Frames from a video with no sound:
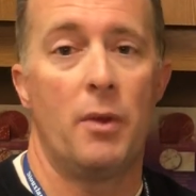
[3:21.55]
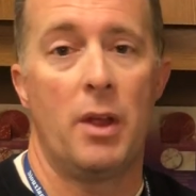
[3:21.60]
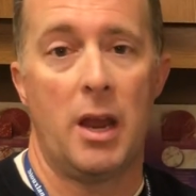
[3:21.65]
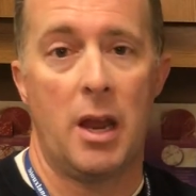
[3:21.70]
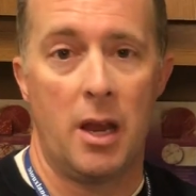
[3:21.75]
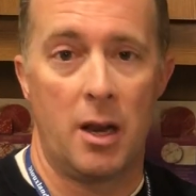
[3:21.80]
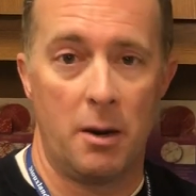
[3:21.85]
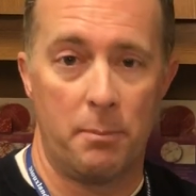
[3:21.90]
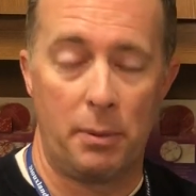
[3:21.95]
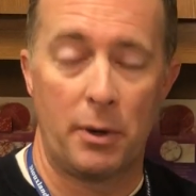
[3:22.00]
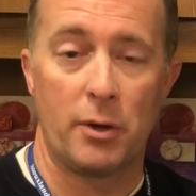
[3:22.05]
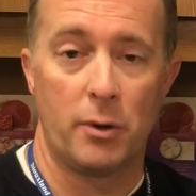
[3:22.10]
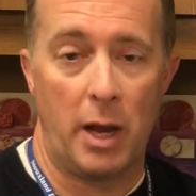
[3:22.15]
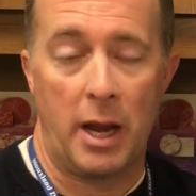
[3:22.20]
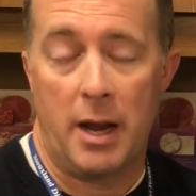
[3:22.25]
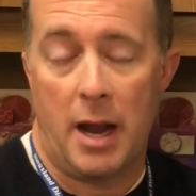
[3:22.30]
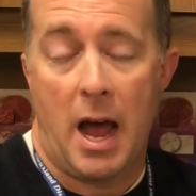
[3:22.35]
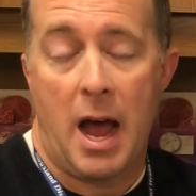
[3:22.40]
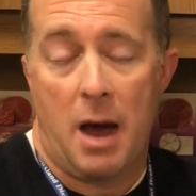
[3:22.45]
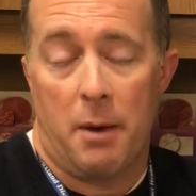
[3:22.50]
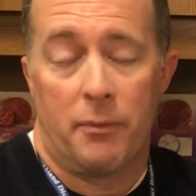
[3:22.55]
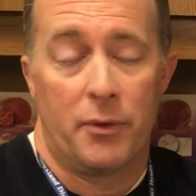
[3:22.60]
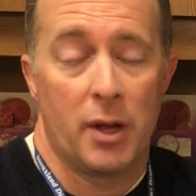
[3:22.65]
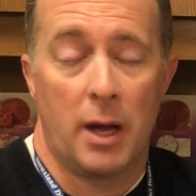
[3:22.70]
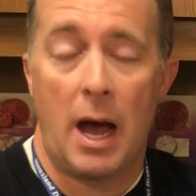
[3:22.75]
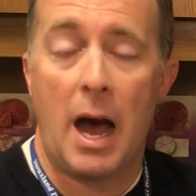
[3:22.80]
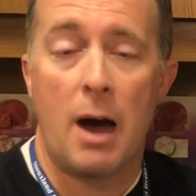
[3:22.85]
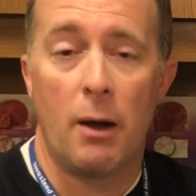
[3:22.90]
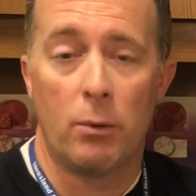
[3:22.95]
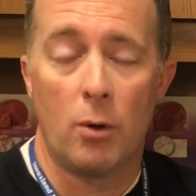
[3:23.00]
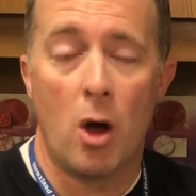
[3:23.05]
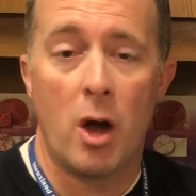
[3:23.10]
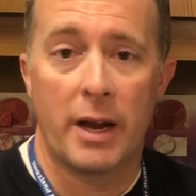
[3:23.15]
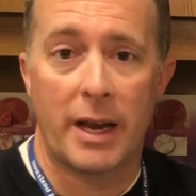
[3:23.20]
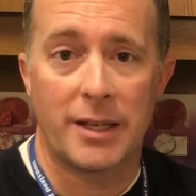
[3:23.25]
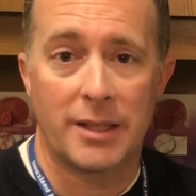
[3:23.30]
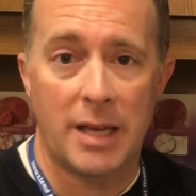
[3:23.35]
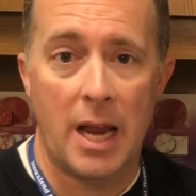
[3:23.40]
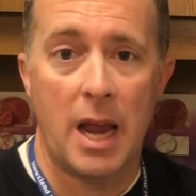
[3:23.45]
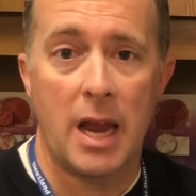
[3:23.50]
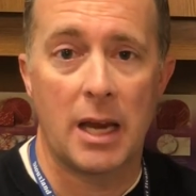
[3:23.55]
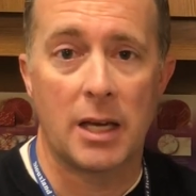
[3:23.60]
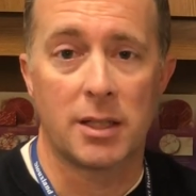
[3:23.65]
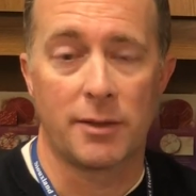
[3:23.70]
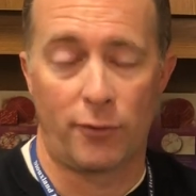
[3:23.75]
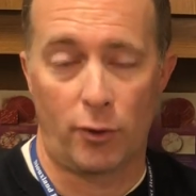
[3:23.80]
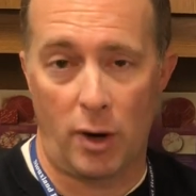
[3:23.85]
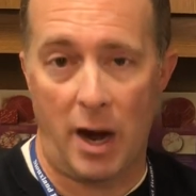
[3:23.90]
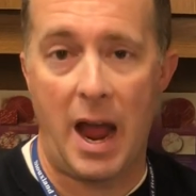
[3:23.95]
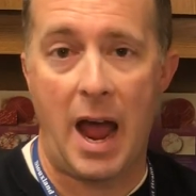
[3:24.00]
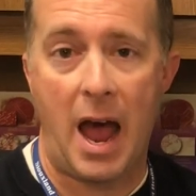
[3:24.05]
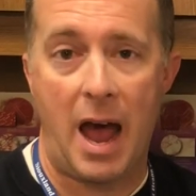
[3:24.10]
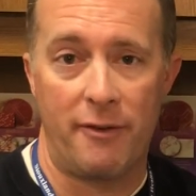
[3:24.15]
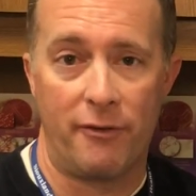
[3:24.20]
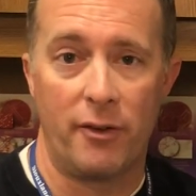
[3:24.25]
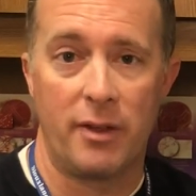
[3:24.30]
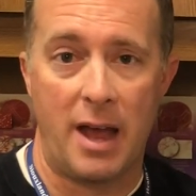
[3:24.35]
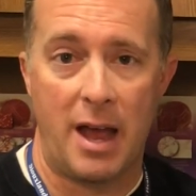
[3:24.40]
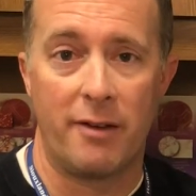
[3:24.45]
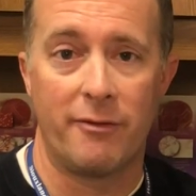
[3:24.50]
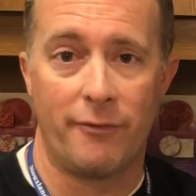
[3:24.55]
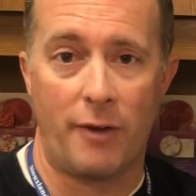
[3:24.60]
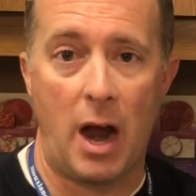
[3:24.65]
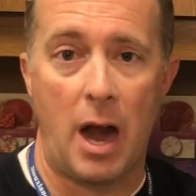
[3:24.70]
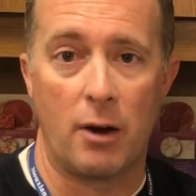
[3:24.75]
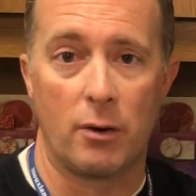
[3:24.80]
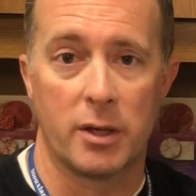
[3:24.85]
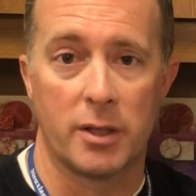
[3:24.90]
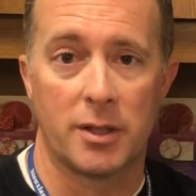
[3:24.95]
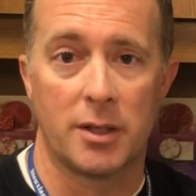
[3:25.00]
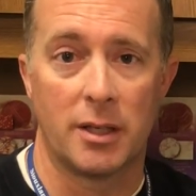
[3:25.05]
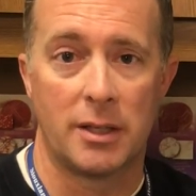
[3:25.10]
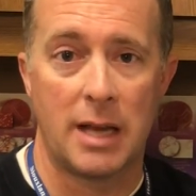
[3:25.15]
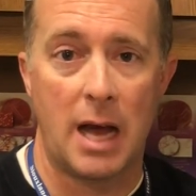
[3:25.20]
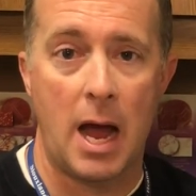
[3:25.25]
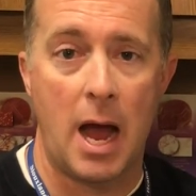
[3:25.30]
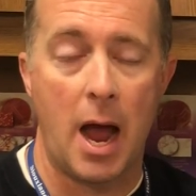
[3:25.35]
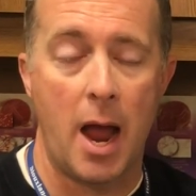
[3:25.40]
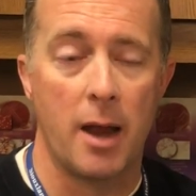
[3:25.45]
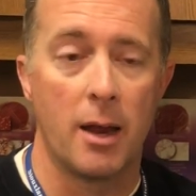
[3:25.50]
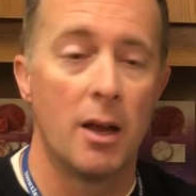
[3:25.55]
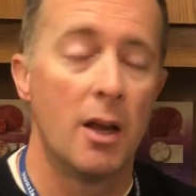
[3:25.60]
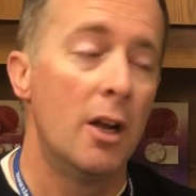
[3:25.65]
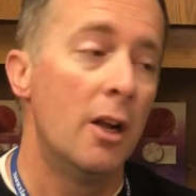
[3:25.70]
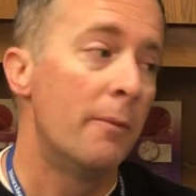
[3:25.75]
in, a, in how, the, how long it takes for half of that virus to die.